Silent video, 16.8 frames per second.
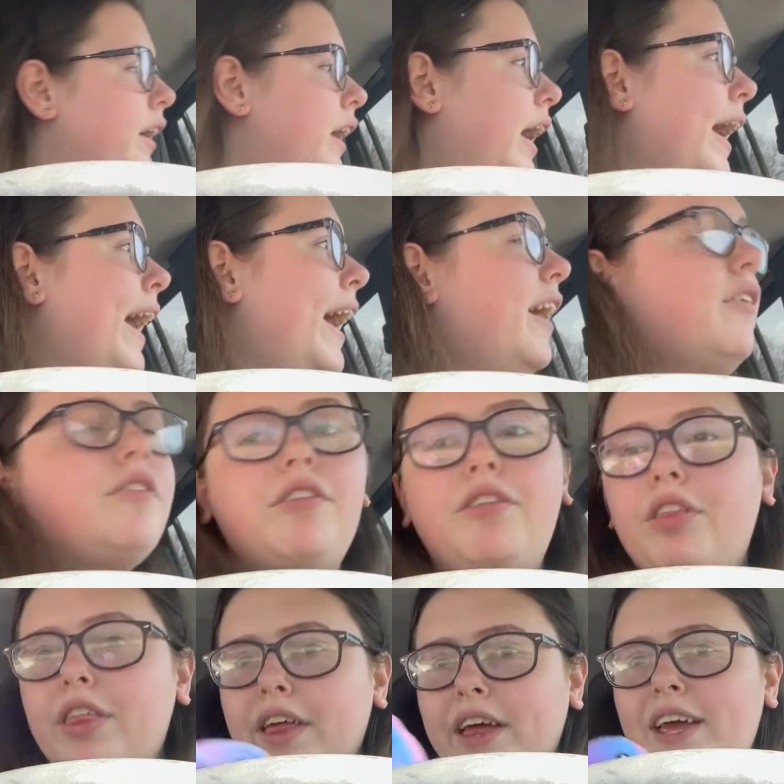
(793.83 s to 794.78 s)
I
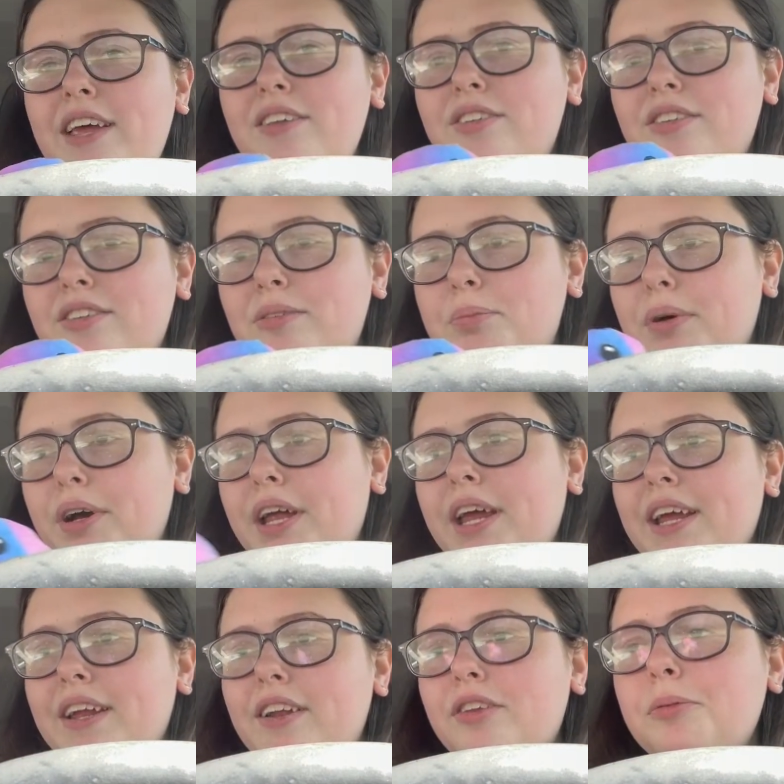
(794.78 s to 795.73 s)
have this, but
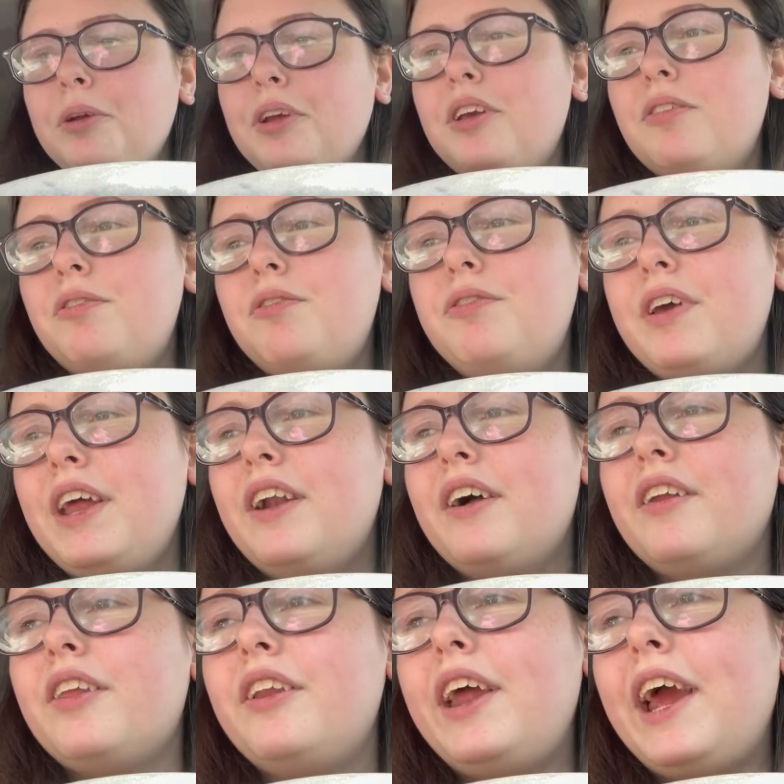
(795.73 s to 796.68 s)
it doesn't really fit
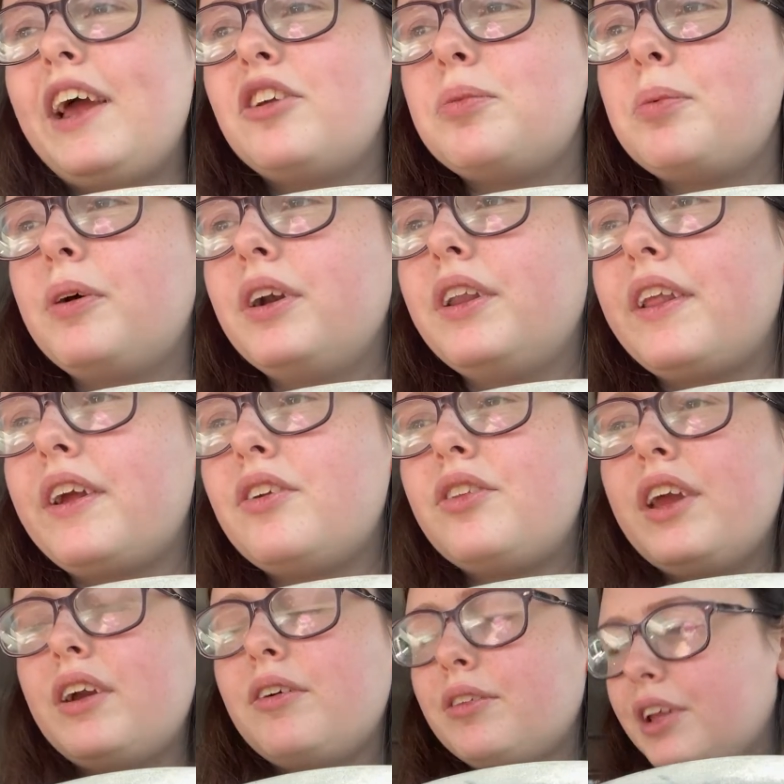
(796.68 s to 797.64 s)
on the dashboard. There's
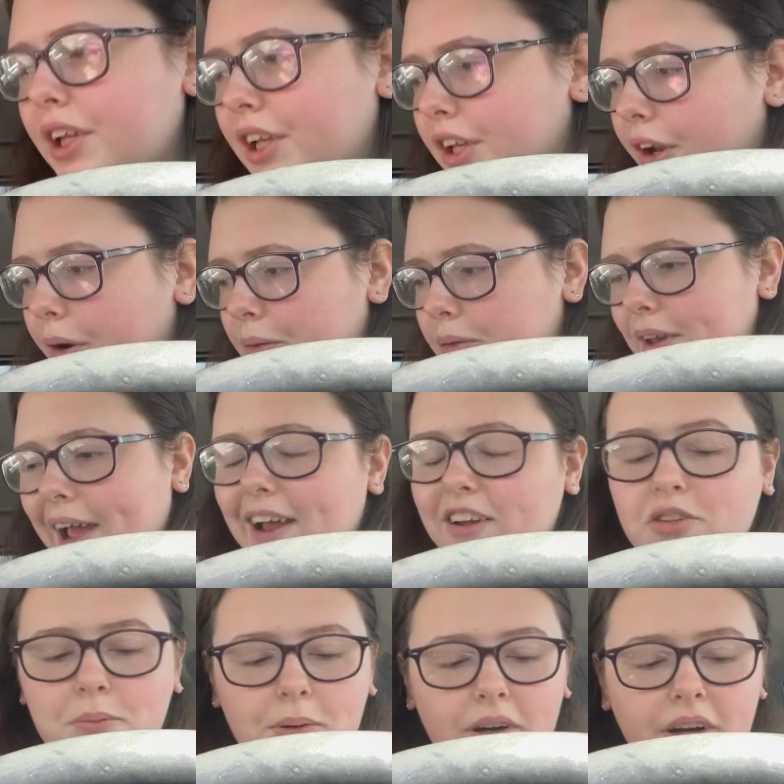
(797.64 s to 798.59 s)
like really no
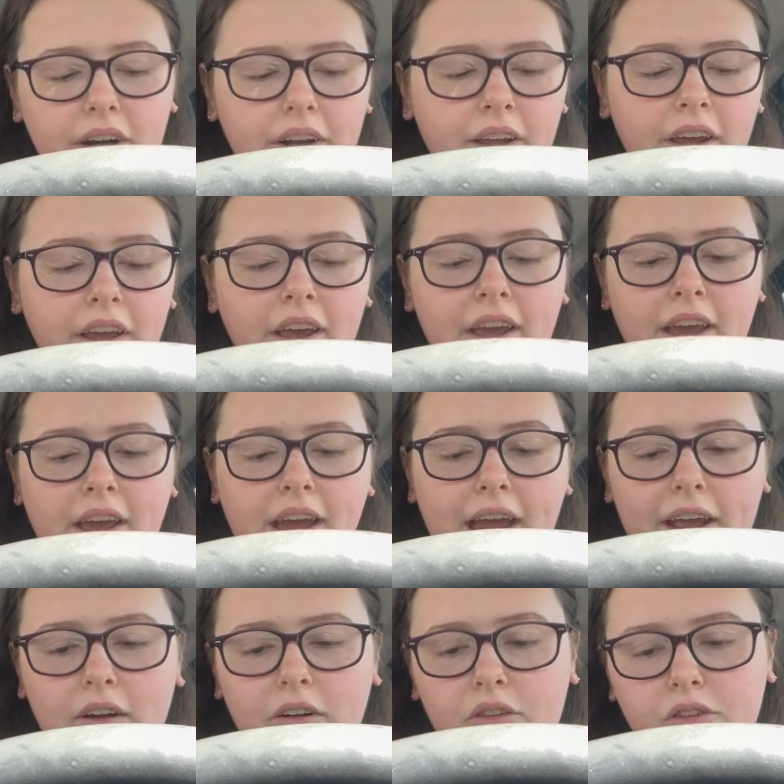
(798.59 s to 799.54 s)
dashboard,
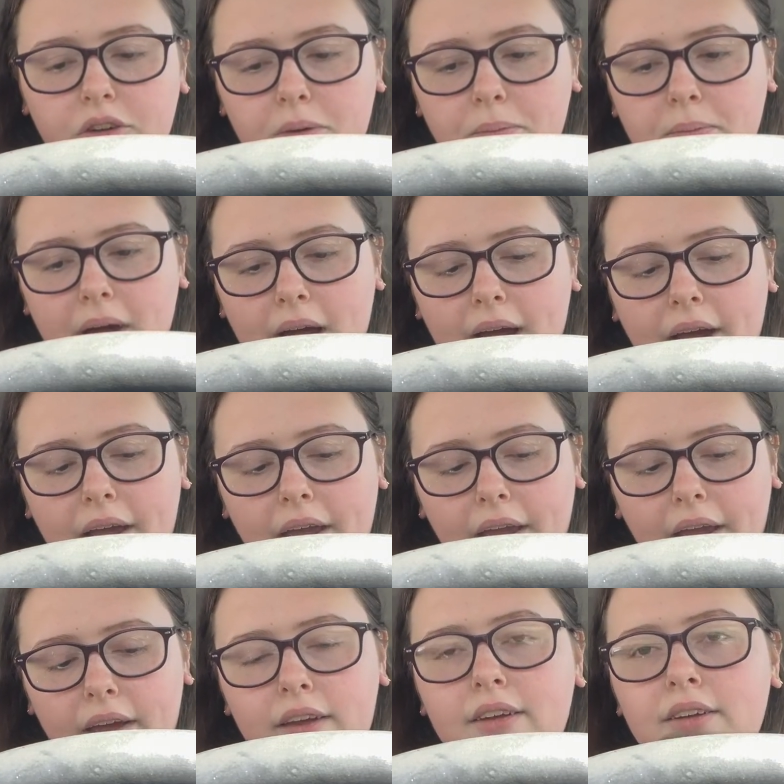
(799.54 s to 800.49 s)
and also my